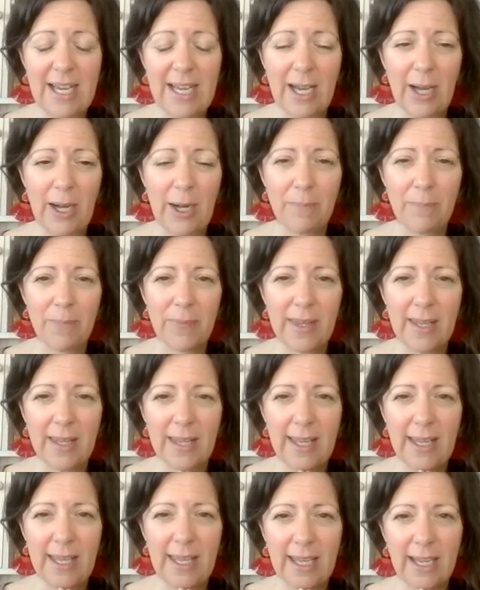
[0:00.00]

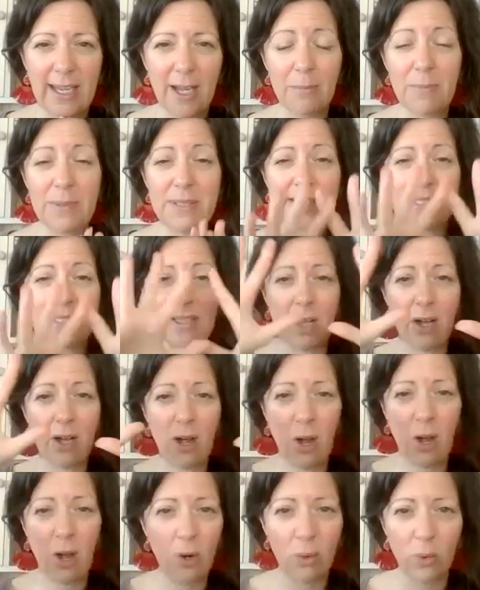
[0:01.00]
It encompasses a
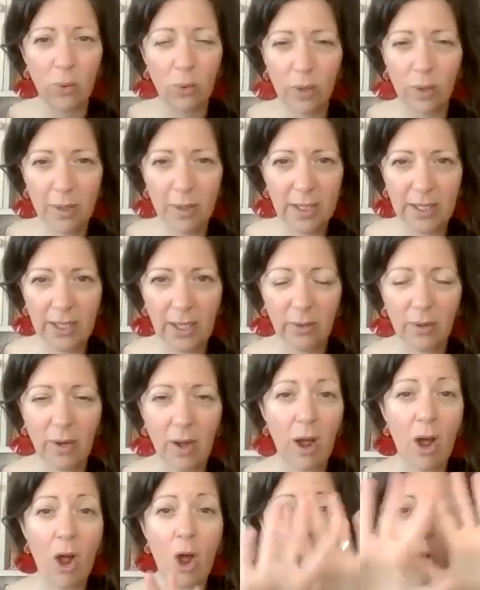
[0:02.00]
whole, you know,
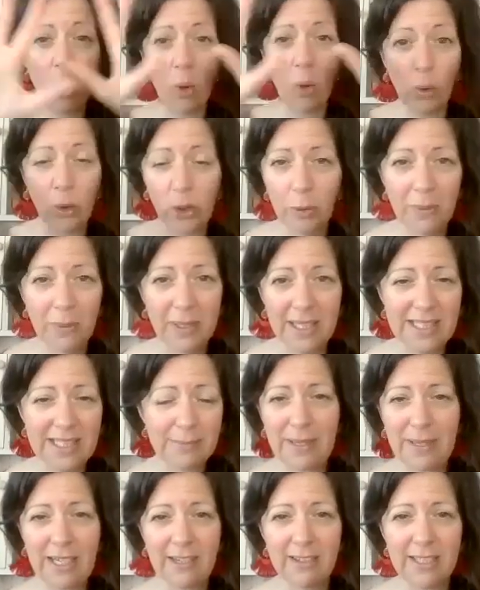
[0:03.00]
a whole human
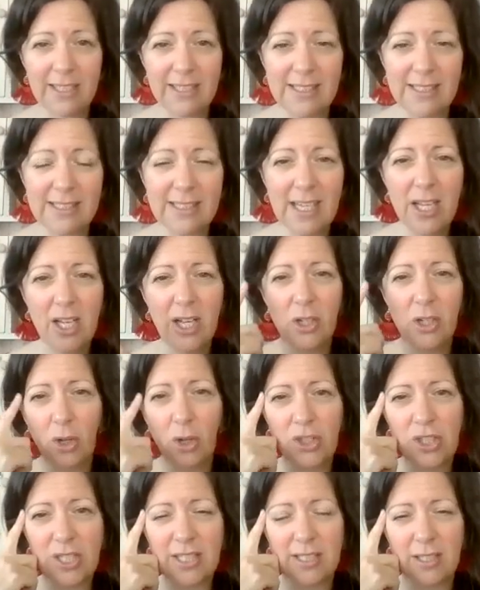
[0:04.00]
experience,
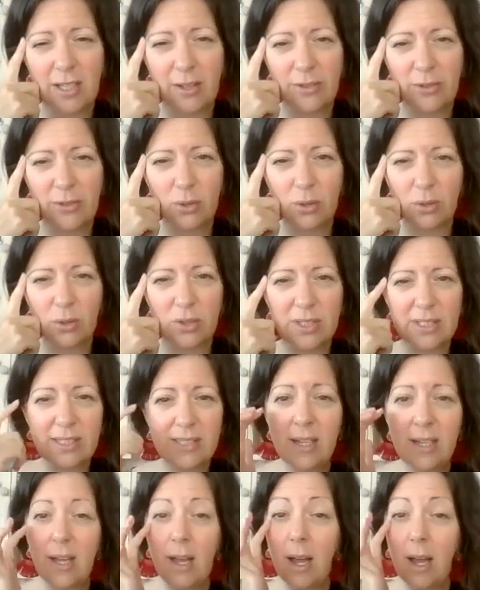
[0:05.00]
not just our thoughts.
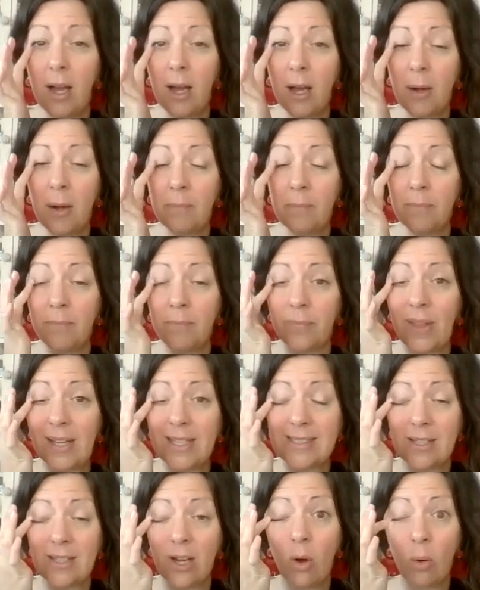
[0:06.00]

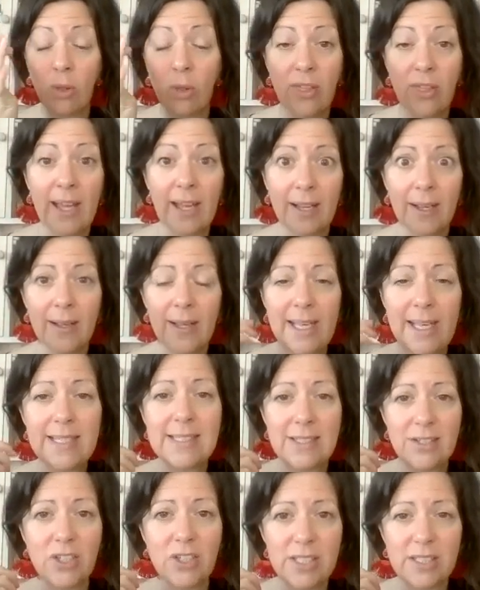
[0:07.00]
That's the whole thing. It
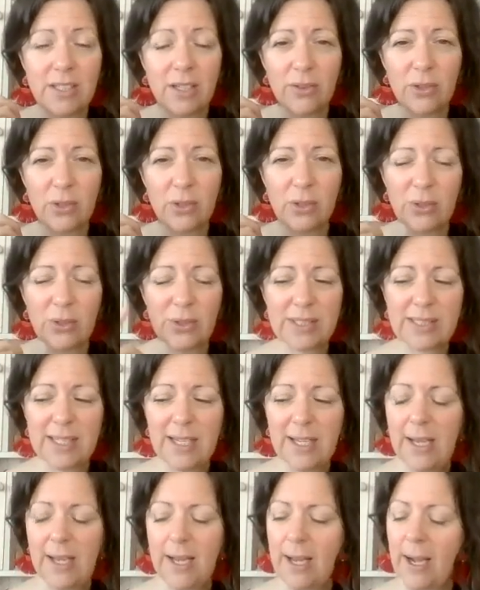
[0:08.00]
isn't just our thoughts.
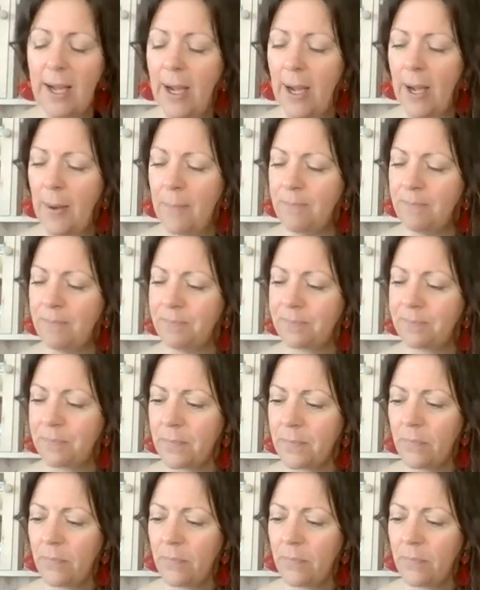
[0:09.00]
And